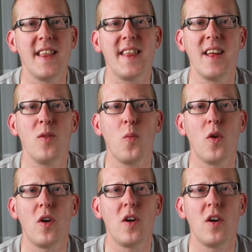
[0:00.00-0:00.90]
then
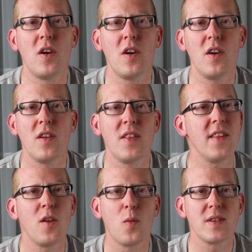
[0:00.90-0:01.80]

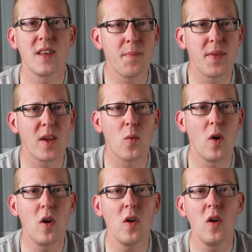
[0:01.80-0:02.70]
there was something
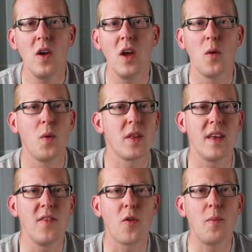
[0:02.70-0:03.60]
wrong with the
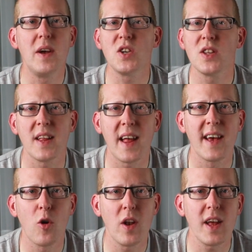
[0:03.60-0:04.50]
information that
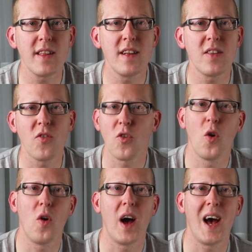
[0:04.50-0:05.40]
I collected,
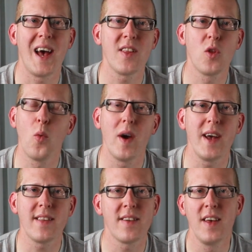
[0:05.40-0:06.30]
so I had to
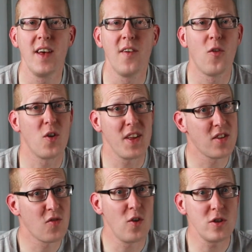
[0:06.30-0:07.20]
wait for
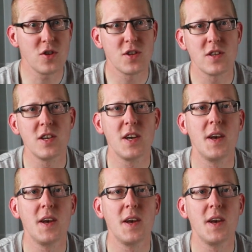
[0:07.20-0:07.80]
this first.